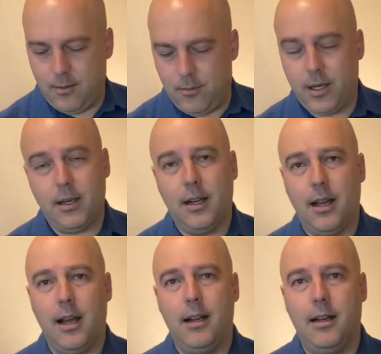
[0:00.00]
But
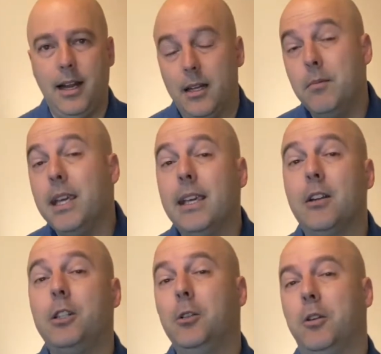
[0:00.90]
let me
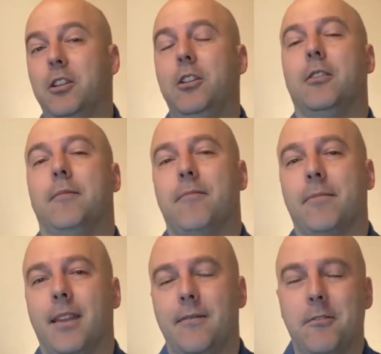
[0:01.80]
get real with you
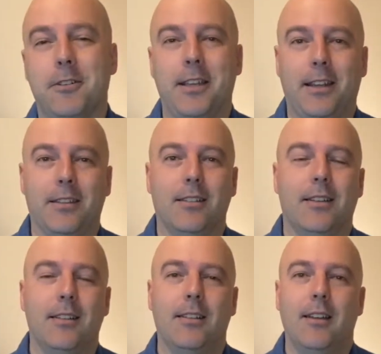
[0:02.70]
for a second.
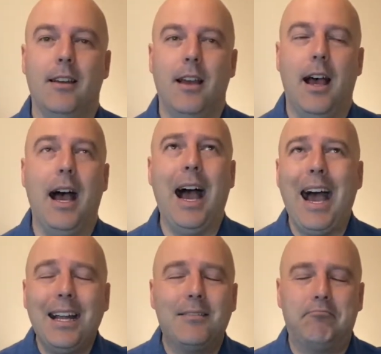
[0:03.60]
I,
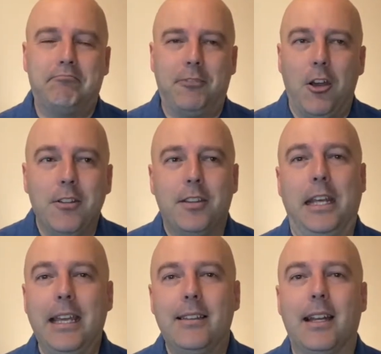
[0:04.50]
I don't
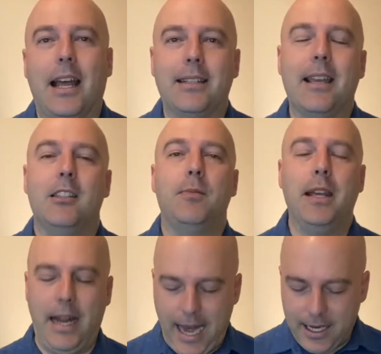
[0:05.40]
think that I tend to be
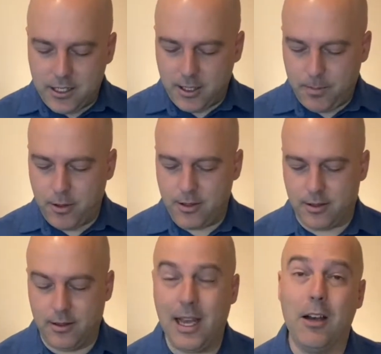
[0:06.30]
an anxious
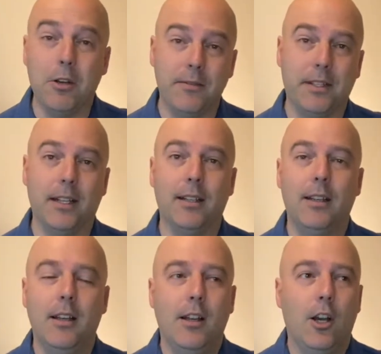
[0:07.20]
person. However,
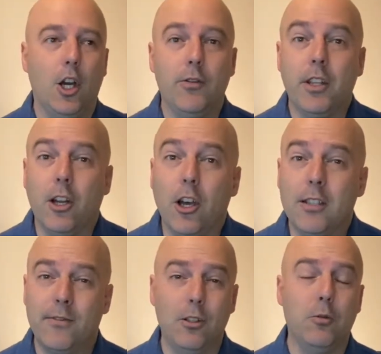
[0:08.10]
over the
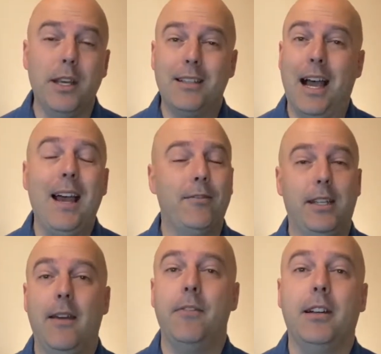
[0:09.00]
last few weeks, I've
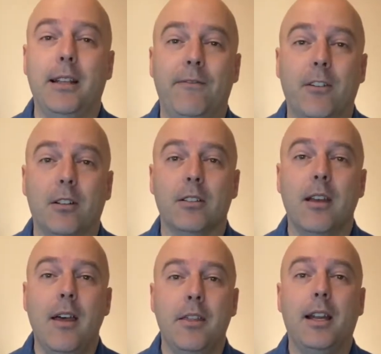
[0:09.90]
definitely felt
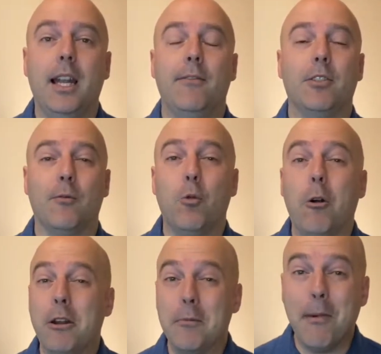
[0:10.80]
the levels of
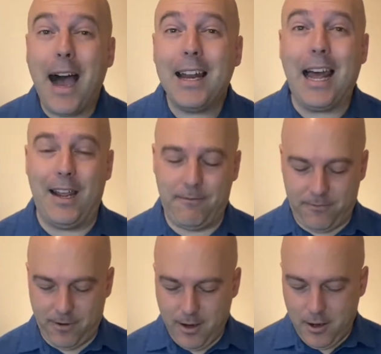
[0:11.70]
worry in my
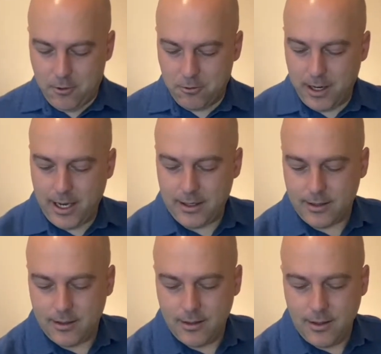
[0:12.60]
life
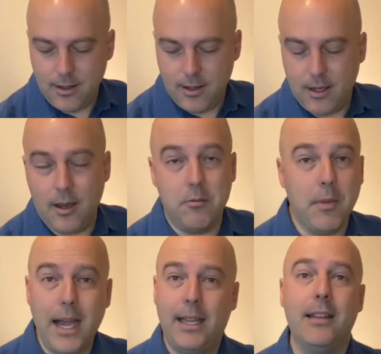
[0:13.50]
rise. And
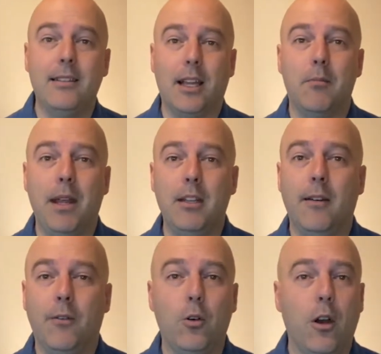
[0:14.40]
my kids, like many
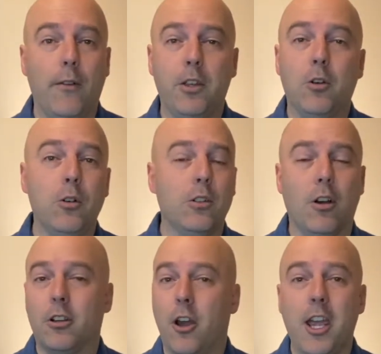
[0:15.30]
of, all, of yours,
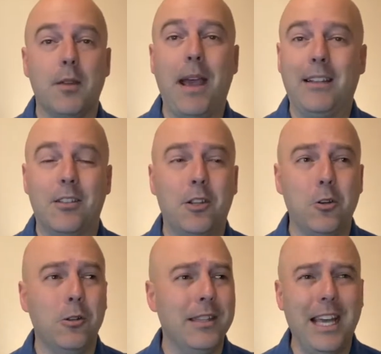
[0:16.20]
are going back to
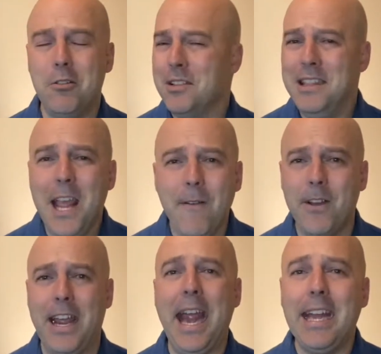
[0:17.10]
school, and that was never
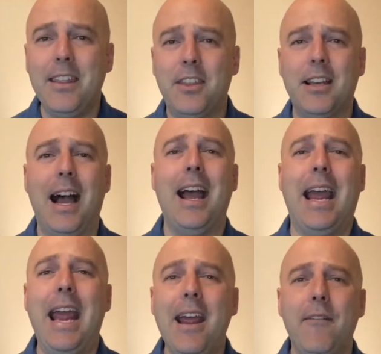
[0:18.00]
anything
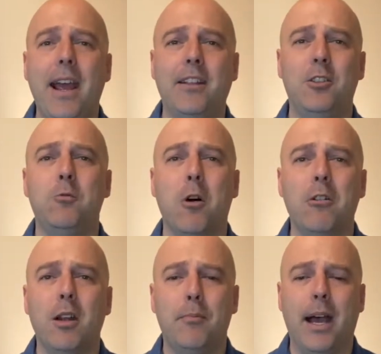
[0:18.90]
I ever had to
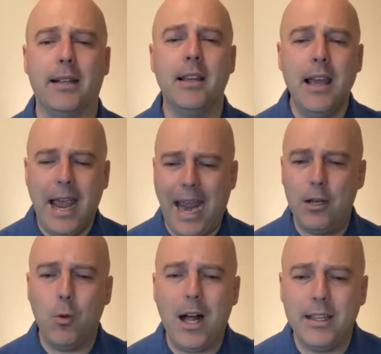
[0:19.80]
worry about.
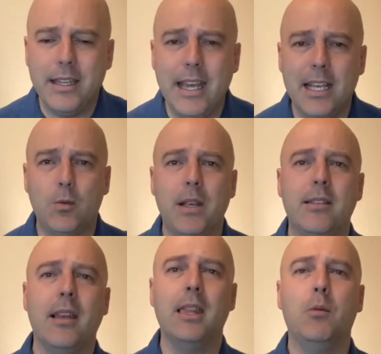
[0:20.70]
And while, yes, we
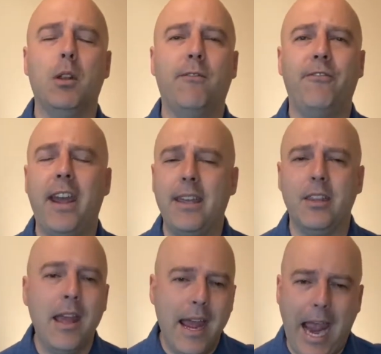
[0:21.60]
send them with
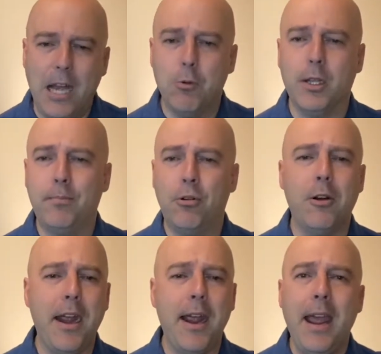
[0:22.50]
faith and with
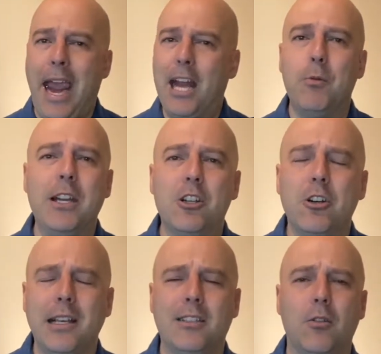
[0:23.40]
prayer, and we
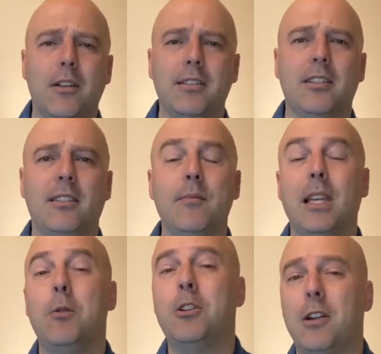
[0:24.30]
trust all the systems
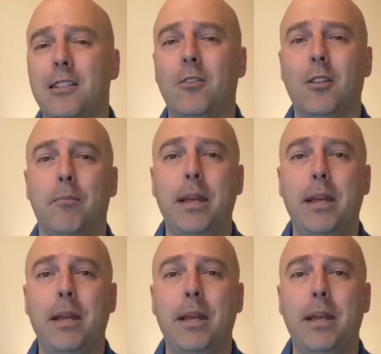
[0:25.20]
and we trust all the